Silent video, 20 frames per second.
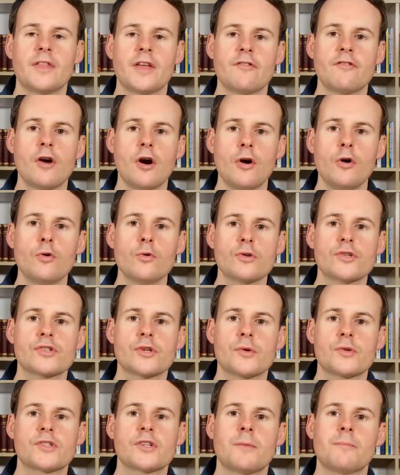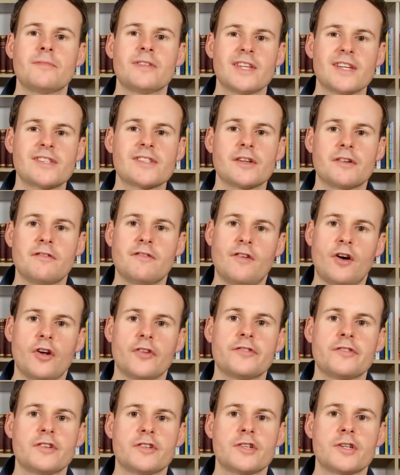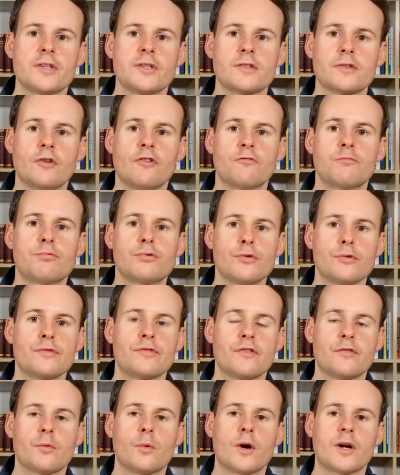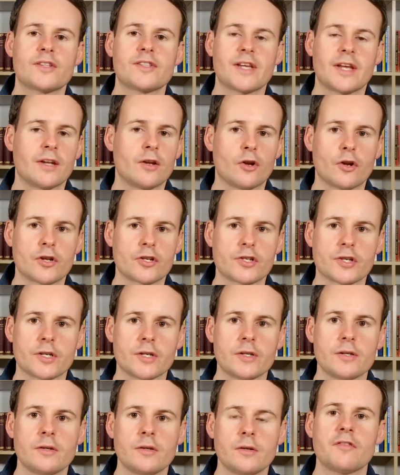There are also some disadvantages of proof of work technology.